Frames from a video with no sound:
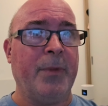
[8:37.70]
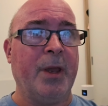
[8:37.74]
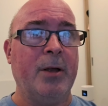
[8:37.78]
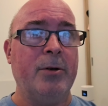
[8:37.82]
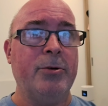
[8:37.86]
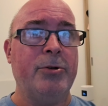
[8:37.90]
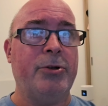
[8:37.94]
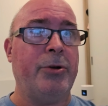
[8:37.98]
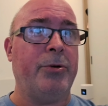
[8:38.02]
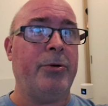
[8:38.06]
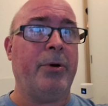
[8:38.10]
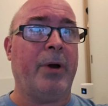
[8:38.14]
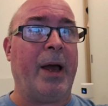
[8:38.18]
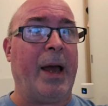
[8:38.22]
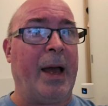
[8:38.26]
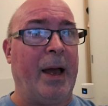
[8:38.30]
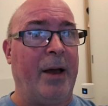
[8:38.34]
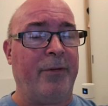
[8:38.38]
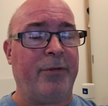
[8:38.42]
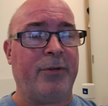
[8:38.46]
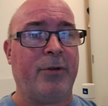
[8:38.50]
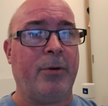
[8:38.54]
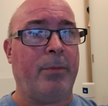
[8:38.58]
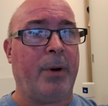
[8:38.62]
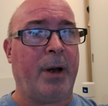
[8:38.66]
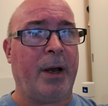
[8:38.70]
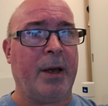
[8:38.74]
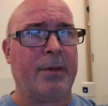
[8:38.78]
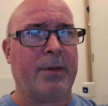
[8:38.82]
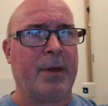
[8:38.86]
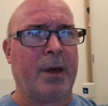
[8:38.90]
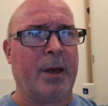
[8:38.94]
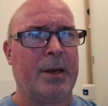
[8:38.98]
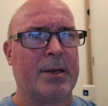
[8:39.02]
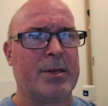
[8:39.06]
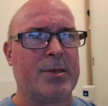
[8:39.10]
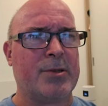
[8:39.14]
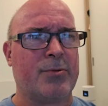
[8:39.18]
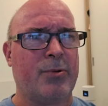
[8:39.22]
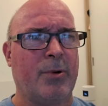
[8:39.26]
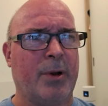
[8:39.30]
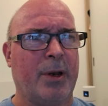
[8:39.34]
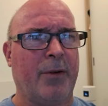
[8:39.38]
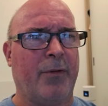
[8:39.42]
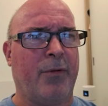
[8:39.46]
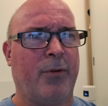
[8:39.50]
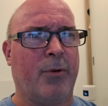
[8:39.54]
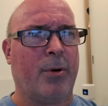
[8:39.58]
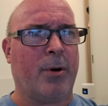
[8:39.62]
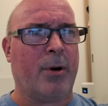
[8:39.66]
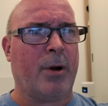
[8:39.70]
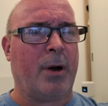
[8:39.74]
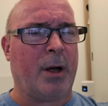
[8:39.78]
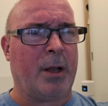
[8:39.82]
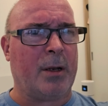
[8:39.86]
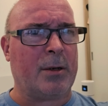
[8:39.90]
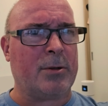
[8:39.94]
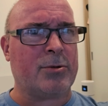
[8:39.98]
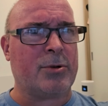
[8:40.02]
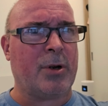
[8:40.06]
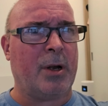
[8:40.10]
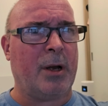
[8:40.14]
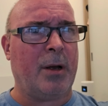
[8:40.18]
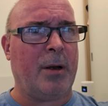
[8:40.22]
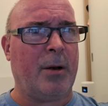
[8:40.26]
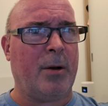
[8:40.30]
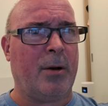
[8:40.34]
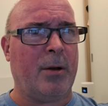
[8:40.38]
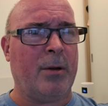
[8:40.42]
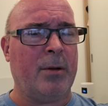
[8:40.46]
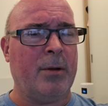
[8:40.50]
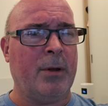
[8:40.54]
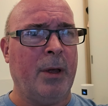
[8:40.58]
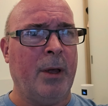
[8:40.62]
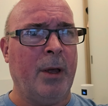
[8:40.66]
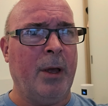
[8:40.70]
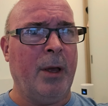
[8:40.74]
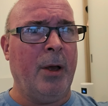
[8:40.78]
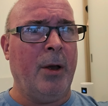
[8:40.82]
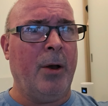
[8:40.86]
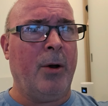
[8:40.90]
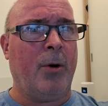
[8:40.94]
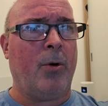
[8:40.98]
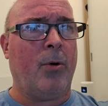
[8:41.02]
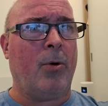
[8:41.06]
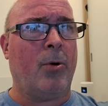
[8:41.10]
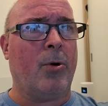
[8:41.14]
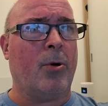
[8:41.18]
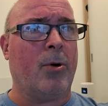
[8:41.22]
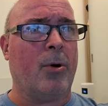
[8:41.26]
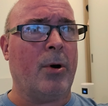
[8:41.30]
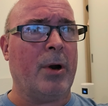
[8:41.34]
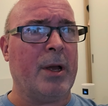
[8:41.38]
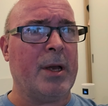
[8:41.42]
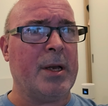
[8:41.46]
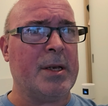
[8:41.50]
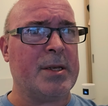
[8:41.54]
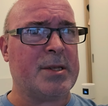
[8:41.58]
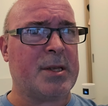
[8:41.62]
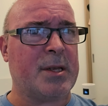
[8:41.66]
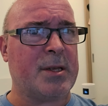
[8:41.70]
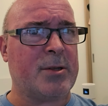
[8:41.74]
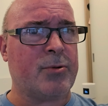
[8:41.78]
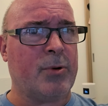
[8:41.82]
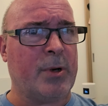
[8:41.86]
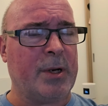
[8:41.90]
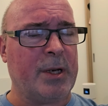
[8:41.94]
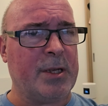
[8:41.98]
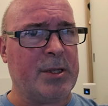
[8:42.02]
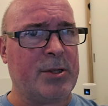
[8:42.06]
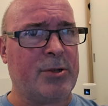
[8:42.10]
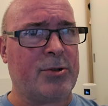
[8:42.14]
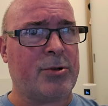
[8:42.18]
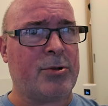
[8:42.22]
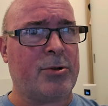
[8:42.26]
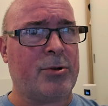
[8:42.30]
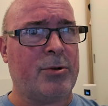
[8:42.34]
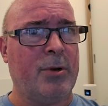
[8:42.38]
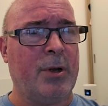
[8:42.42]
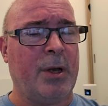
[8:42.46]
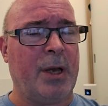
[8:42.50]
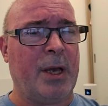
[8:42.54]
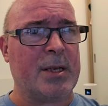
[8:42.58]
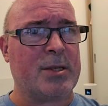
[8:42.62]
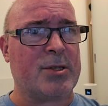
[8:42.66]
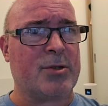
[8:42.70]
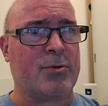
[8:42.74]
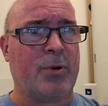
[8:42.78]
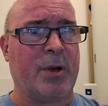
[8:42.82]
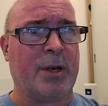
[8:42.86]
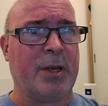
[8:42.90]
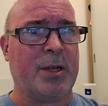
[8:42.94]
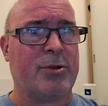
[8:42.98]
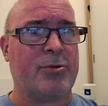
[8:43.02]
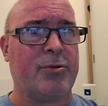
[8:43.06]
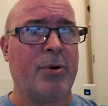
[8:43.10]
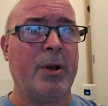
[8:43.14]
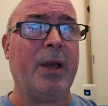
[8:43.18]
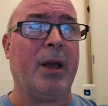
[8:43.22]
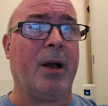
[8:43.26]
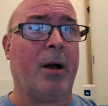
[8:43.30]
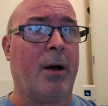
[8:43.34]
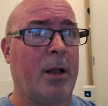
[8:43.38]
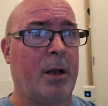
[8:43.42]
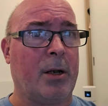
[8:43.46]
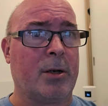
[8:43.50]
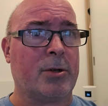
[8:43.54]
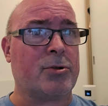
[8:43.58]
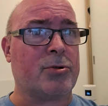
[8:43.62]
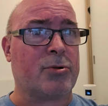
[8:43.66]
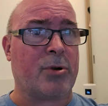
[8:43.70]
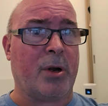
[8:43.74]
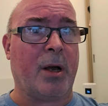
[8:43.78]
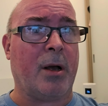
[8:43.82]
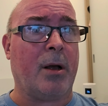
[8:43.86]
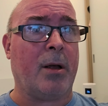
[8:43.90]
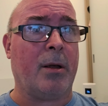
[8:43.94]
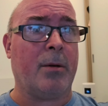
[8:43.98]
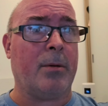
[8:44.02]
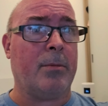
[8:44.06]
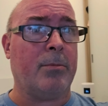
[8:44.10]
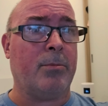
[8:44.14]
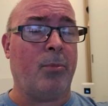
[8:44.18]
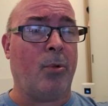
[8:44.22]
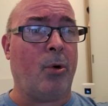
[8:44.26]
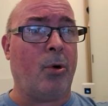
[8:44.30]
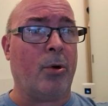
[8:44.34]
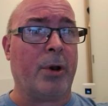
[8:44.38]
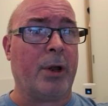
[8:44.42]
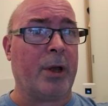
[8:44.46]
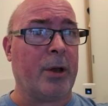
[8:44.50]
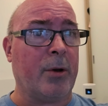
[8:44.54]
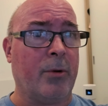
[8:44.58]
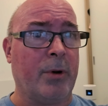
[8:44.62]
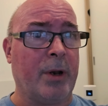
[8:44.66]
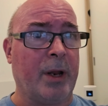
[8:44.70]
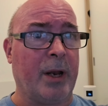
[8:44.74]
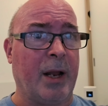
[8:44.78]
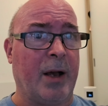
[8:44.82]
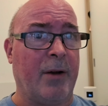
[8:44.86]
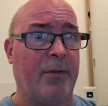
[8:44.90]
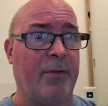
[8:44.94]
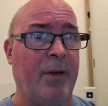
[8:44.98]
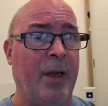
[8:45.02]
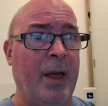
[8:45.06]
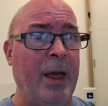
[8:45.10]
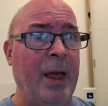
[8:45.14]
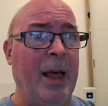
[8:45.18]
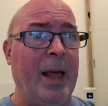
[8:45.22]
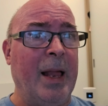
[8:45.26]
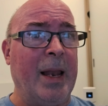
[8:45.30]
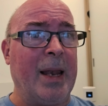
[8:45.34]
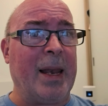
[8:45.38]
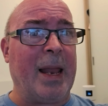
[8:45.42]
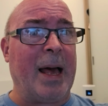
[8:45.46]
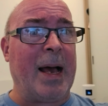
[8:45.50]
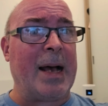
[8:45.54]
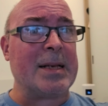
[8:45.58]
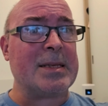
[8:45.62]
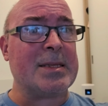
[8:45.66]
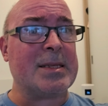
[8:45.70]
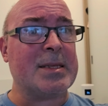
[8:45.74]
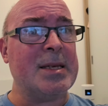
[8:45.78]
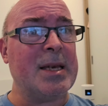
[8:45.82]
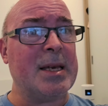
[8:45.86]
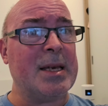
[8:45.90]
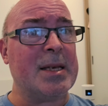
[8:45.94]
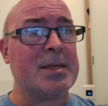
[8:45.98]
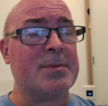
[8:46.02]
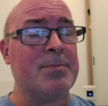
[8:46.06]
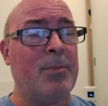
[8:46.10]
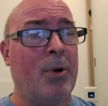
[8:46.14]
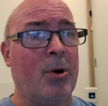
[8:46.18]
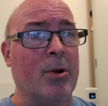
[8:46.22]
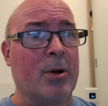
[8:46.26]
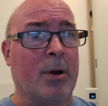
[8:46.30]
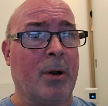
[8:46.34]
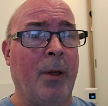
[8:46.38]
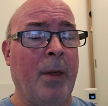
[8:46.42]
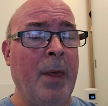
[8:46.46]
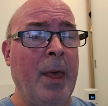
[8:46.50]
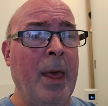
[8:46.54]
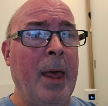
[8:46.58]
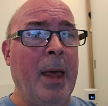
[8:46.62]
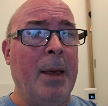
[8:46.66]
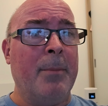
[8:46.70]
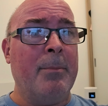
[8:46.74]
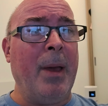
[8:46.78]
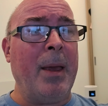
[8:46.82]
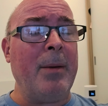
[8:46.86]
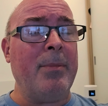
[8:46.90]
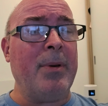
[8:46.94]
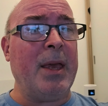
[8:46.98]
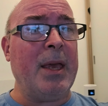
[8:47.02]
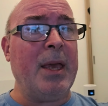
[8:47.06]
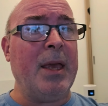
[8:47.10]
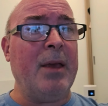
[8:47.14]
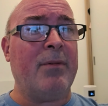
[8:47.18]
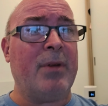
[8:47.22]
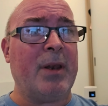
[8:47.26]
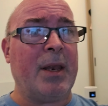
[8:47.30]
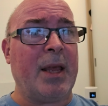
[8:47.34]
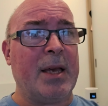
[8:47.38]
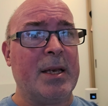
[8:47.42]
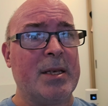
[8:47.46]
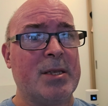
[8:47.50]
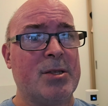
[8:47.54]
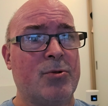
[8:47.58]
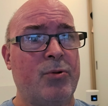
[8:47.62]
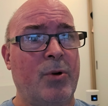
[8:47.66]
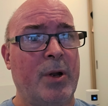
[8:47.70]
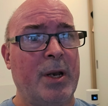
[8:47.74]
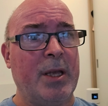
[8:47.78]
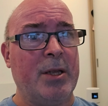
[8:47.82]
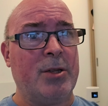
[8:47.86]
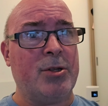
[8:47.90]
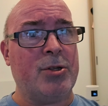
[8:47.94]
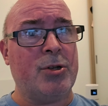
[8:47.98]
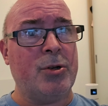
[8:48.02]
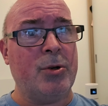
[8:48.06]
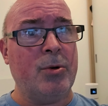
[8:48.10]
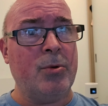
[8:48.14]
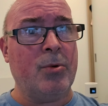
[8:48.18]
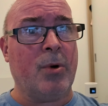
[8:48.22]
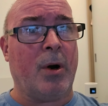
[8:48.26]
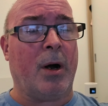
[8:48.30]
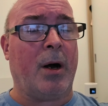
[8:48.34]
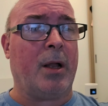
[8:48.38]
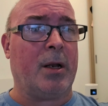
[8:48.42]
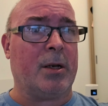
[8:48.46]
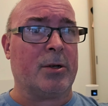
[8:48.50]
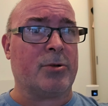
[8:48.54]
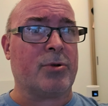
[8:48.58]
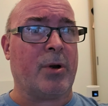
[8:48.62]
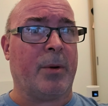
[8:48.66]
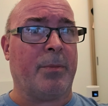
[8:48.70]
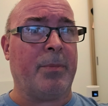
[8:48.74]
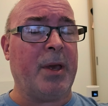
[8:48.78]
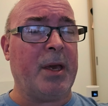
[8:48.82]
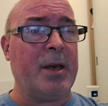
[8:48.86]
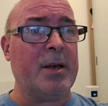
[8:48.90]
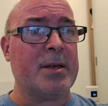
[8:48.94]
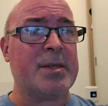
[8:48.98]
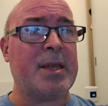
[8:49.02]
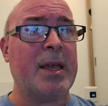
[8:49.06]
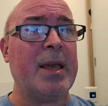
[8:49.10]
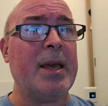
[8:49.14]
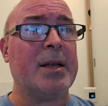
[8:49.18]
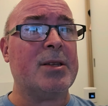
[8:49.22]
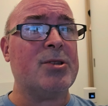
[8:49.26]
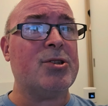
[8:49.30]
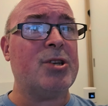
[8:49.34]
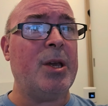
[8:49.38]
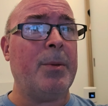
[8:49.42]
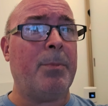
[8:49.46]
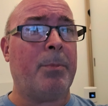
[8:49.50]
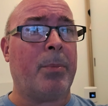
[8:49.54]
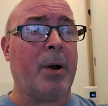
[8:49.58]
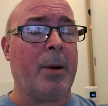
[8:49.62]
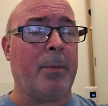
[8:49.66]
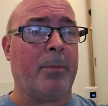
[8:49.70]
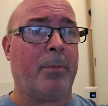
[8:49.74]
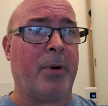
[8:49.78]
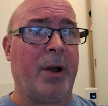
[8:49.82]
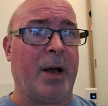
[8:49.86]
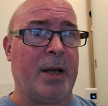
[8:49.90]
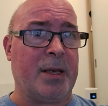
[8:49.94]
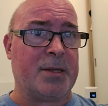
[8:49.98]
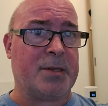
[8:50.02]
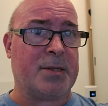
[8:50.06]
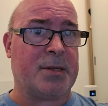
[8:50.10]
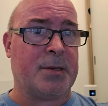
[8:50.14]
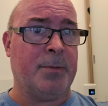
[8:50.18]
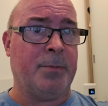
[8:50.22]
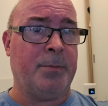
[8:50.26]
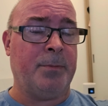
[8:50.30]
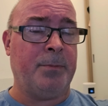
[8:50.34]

do you have to buy the S24 Ultra, or is the S23 Ultra more than good enough? Last year's model. Maybe even the S22 Ultra, because they are cheaper in price.